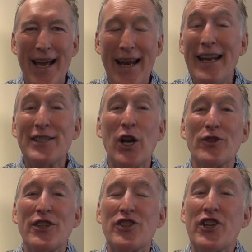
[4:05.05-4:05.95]
and Esau
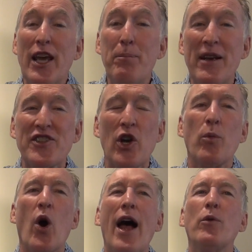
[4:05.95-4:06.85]
says, Give me
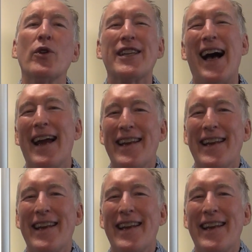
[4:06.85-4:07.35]
some or I will die.